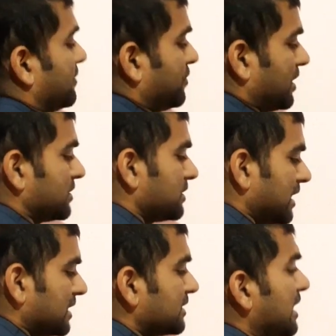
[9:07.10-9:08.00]
First
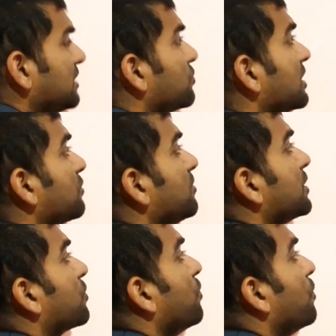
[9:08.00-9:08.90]
tangent, so it will
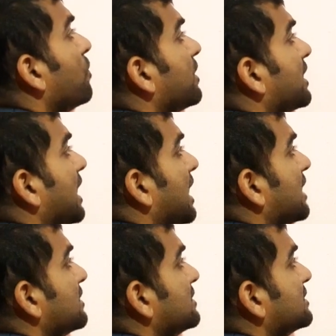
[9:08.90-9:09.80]
be
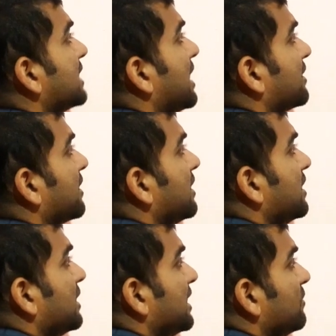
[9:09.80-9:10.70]
cotangent.
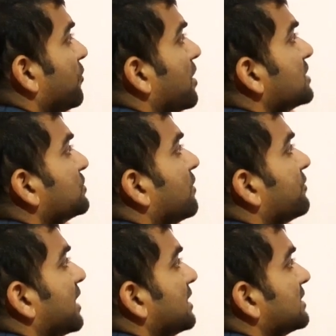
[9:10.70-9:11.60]
Inverse of
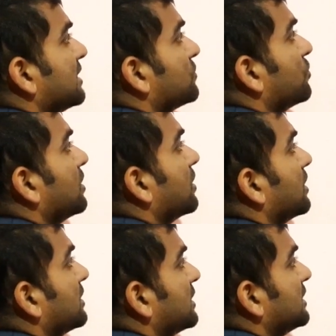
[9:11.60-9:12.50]
tangent, so
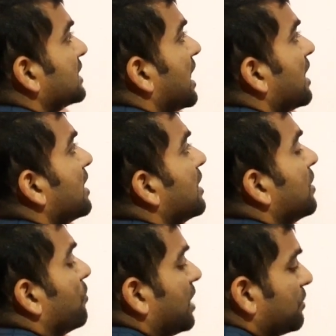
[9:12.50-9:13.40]
theta.
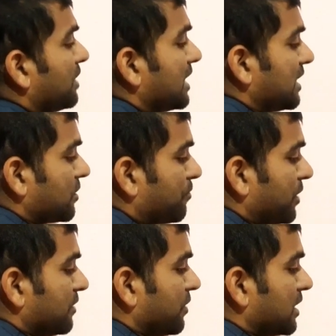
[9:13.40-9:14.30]
What we write of
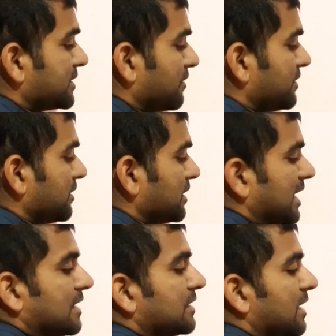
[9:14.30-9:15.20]
inverse of the
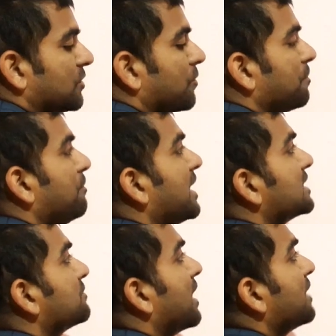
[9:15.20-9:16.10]
tangent? So
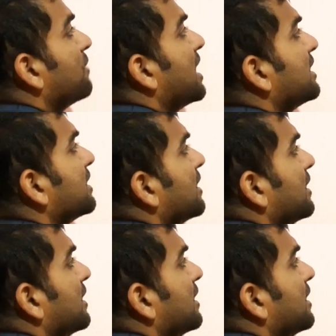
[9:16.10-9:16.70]
base by what?